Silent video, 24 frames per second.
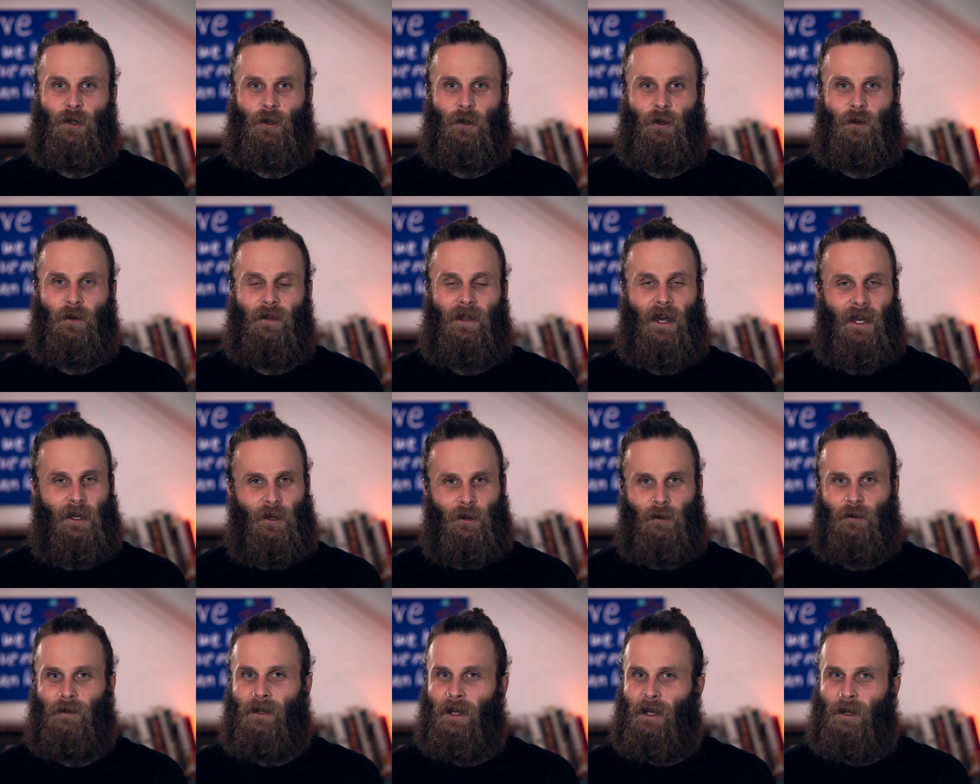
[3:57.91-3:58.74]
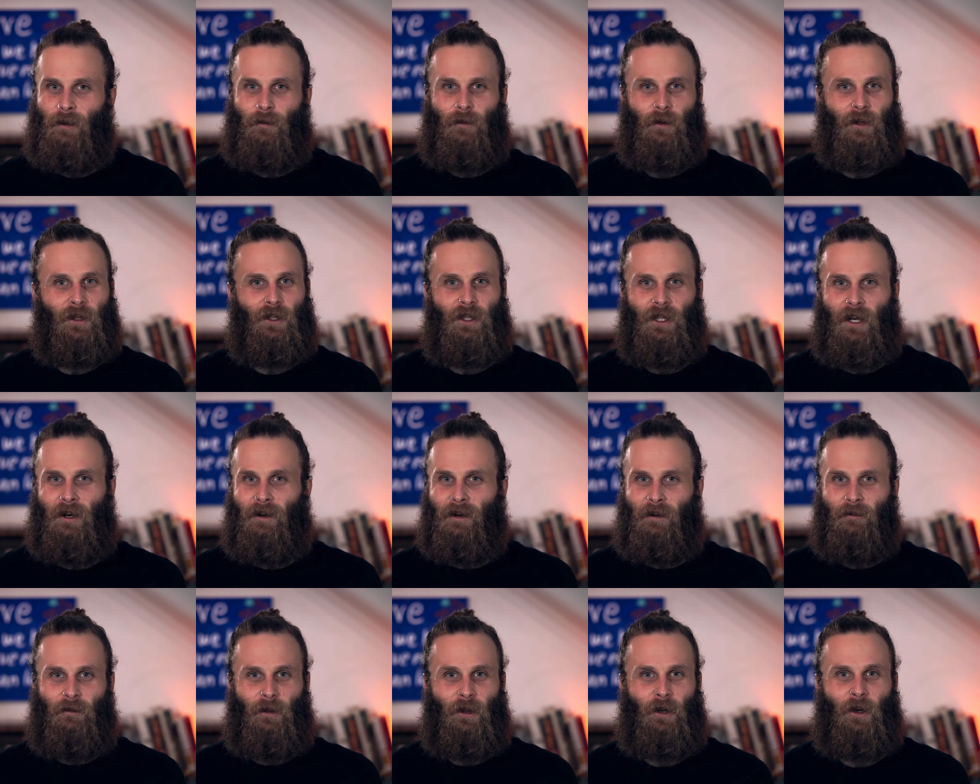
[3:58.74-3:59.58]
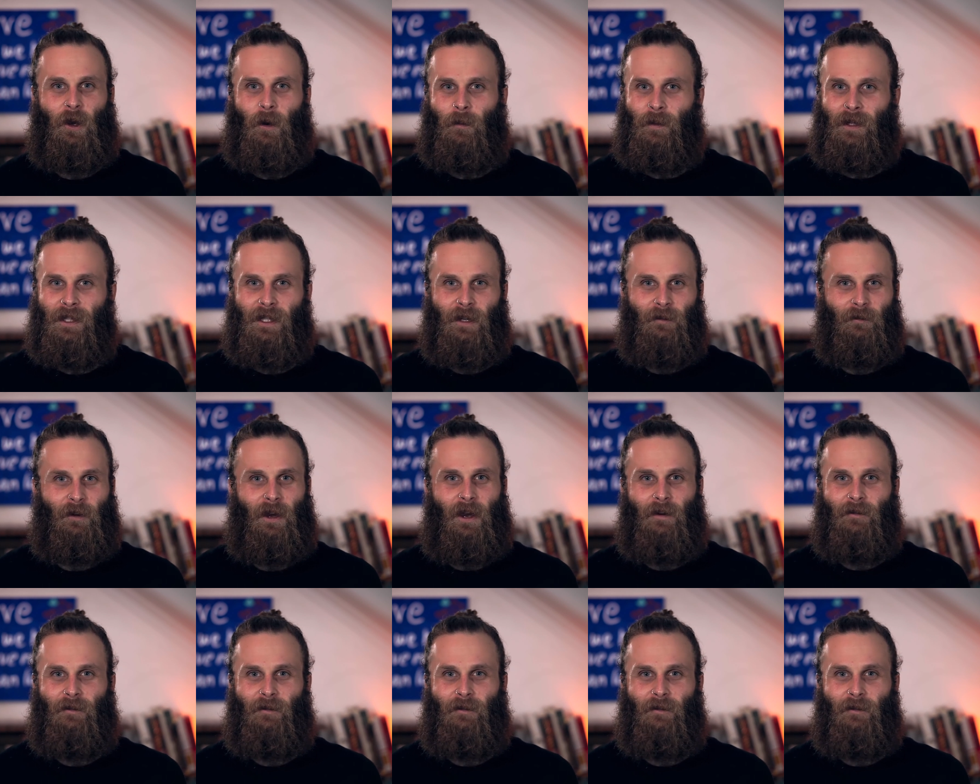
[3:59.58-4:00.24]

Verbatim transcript: So thank you. Thank you for the sharing, for the commenting, for